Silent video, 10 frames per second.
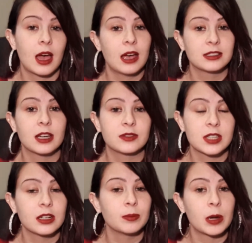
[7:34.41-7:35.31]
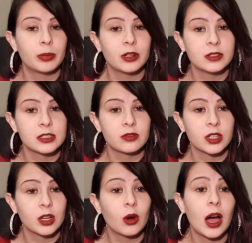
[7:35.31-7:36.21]
as I've said in my previous
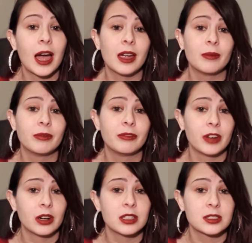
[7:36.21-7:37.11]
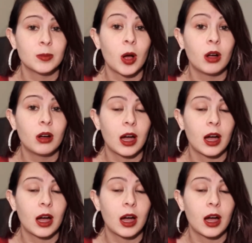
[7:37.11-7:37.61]
video, I am very small.